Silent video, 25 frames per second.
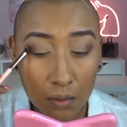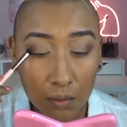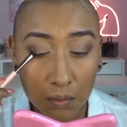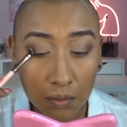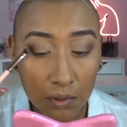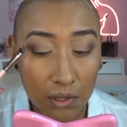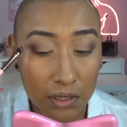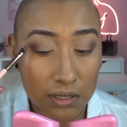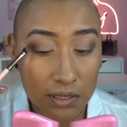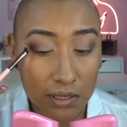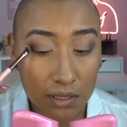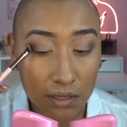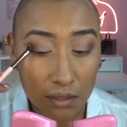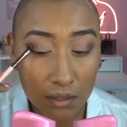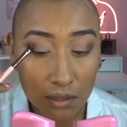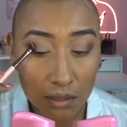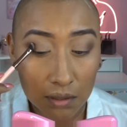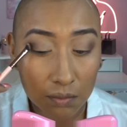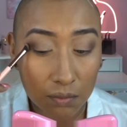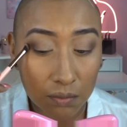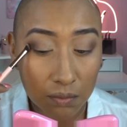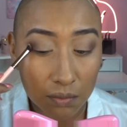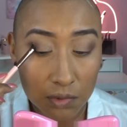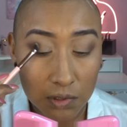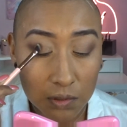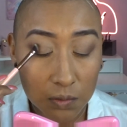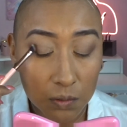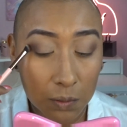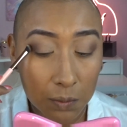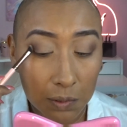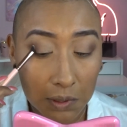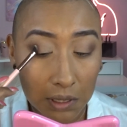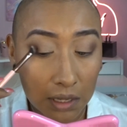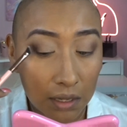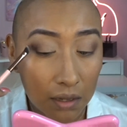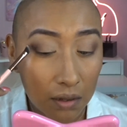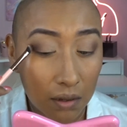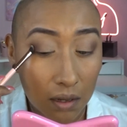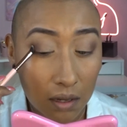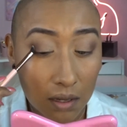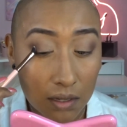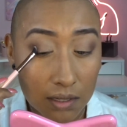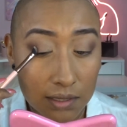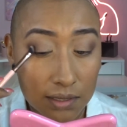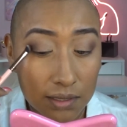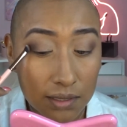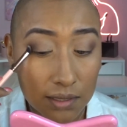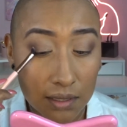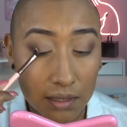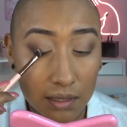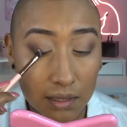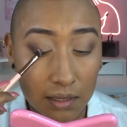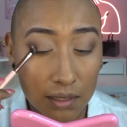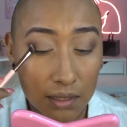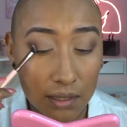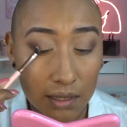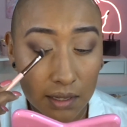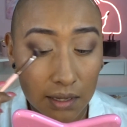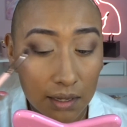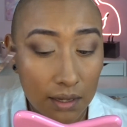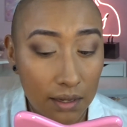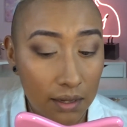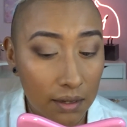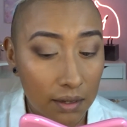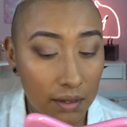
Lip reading: Press it, sweeping it onto the lid.